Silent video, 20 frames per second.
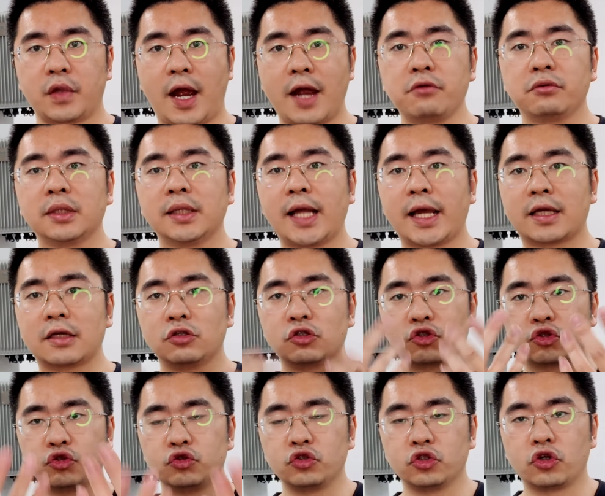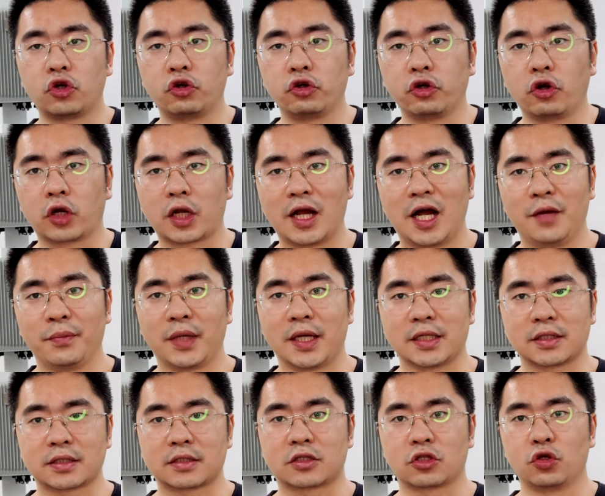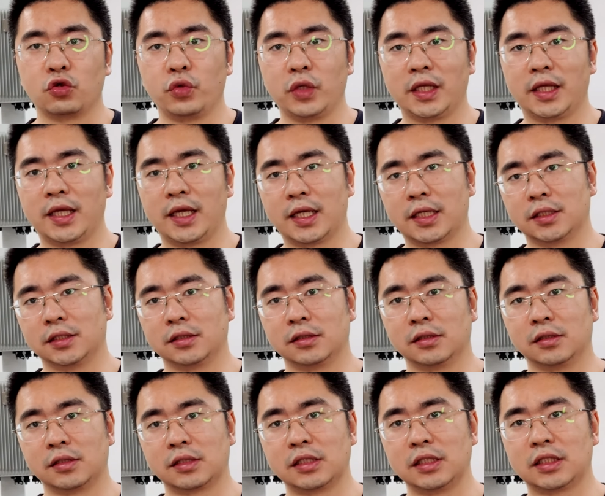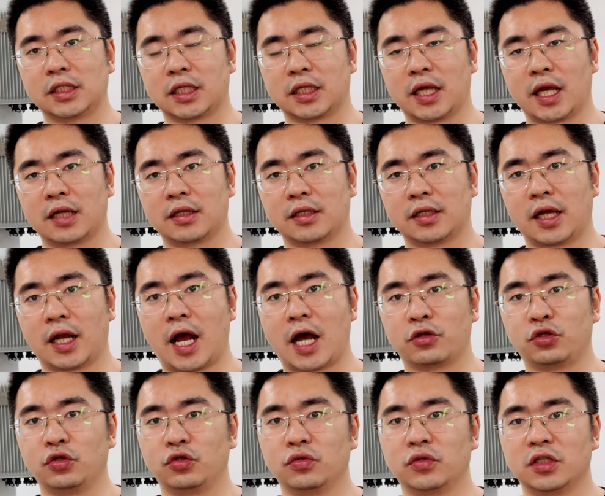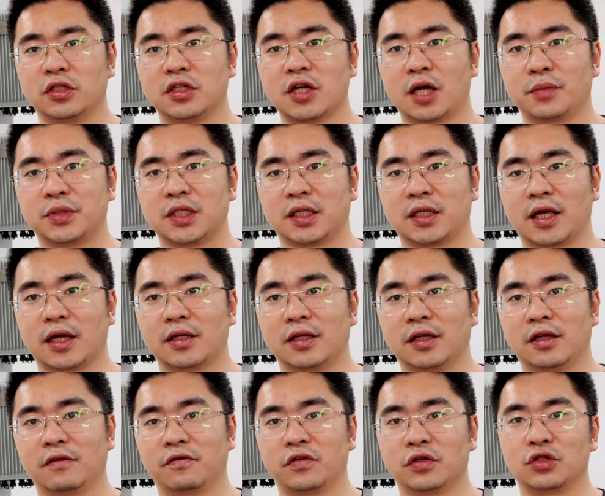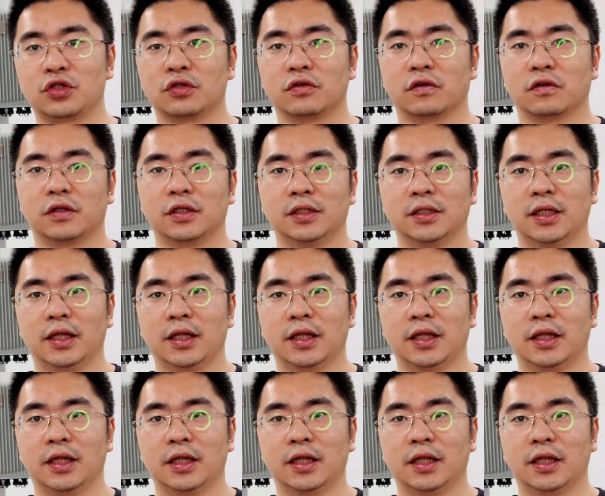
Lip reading: I would like to know your comments so we can see together that how to do the job together in the future.